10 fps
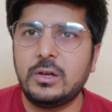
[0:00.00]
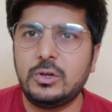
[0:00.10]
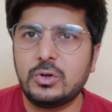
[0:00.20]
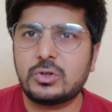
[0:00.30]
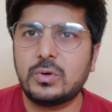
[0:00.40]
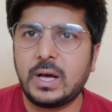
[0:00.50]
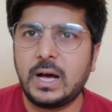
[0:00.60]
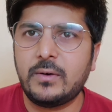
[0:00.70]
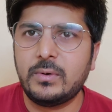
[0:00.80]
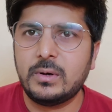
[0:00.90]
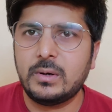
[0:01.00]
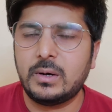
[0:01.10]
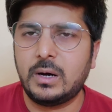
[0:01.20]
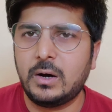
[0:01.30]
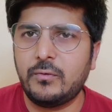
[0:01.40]
you should have
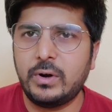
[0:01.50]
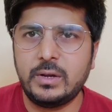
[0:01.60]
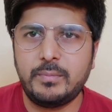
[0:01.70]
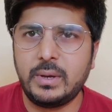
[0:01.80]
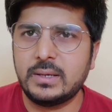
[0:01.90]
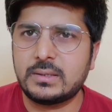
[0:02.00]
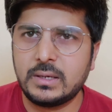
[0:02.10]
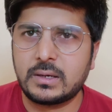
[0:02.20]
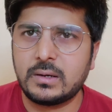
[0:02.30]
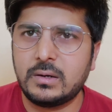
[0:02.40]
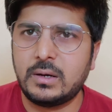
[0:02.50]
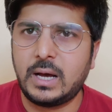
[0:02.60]
a very basic